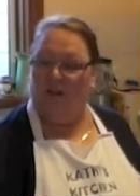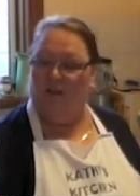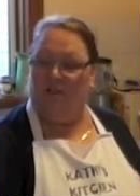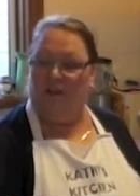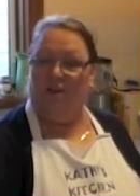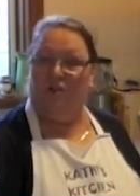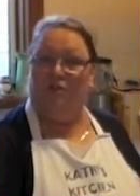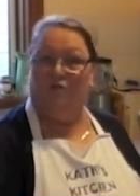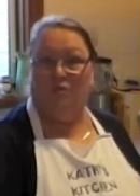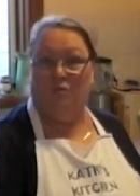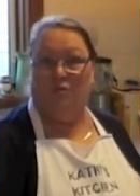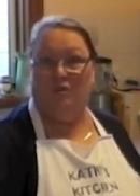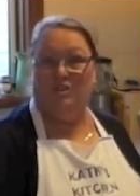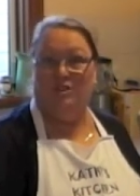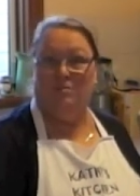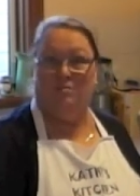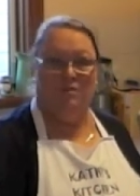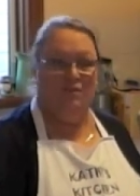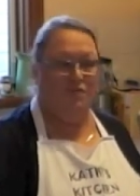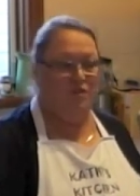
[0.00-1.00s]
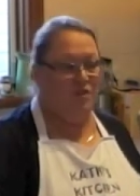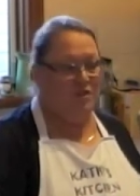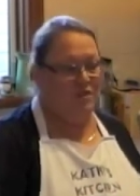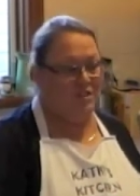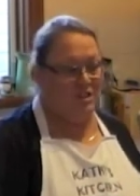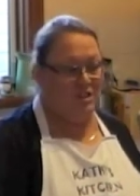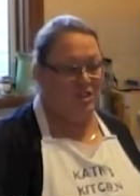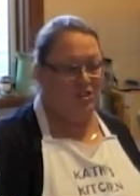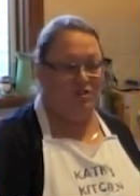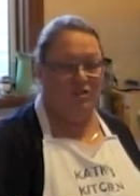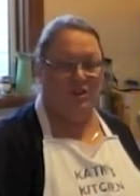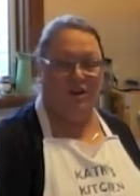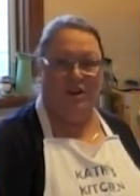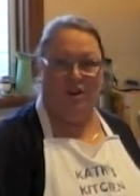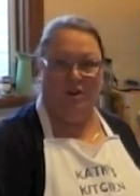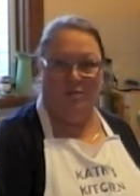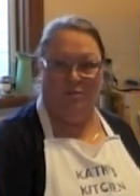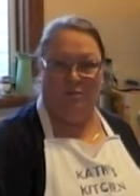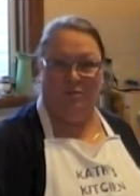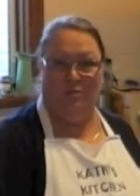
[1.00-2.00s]
Thank you for watching my first entry. I
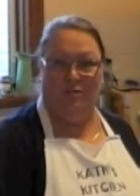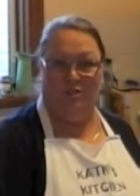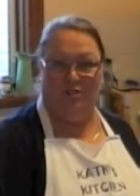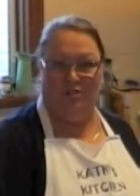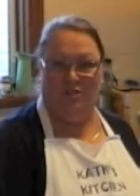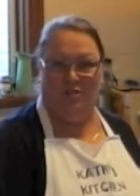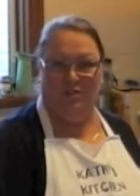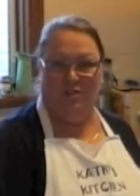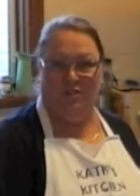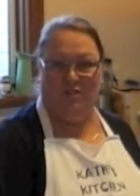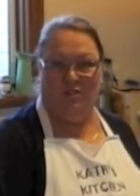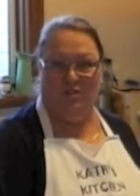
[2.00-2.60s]
hope it was useful.